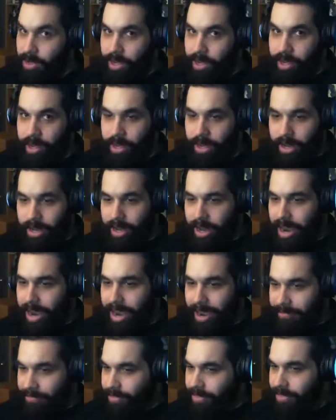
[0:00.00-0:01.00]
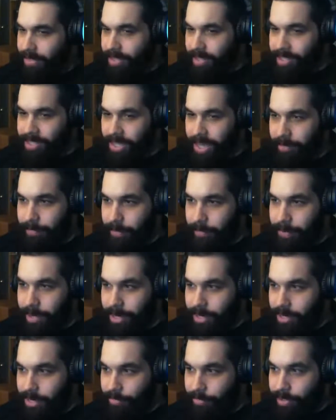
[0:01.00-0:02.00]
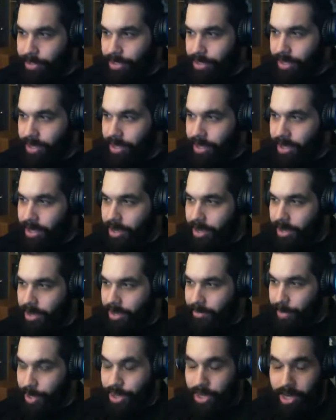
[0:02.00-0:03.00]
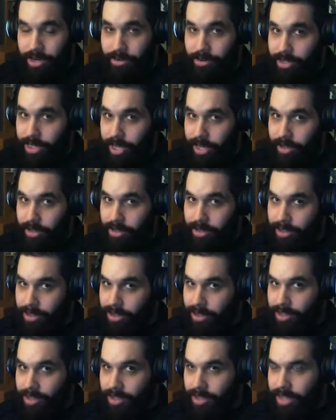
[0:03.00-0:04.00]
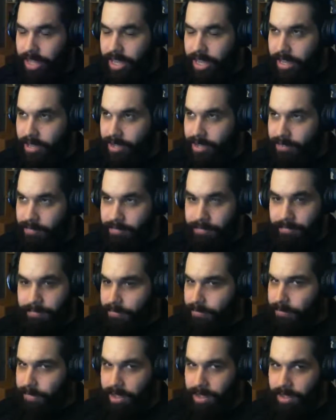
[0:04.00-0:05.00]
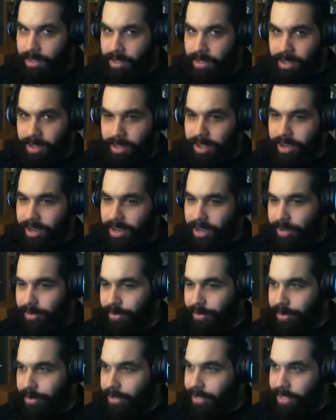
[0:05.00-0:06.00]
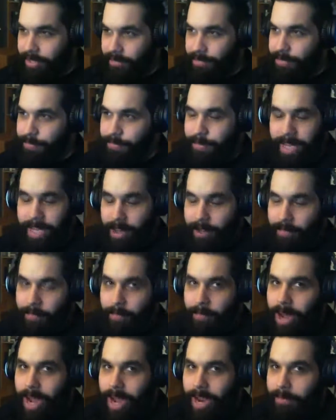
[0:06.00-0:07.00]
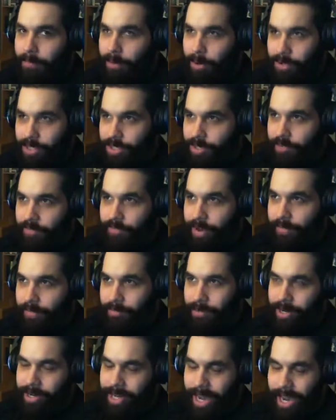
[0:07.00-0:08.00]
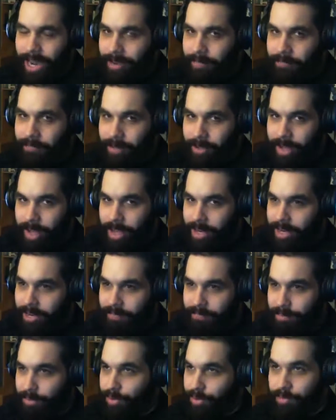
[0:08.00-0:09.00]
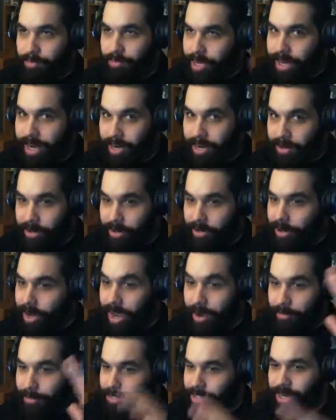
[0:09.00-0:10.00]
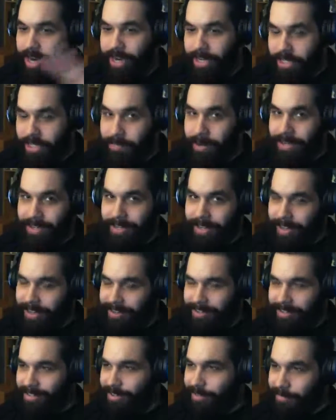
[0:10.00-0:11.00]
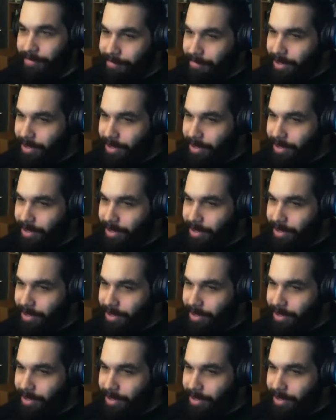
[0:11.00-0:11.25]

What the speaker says: I have the same opinion with Undertale. Like, it's become my personal favorite game, and it blew me out. And I was not expecting it. So.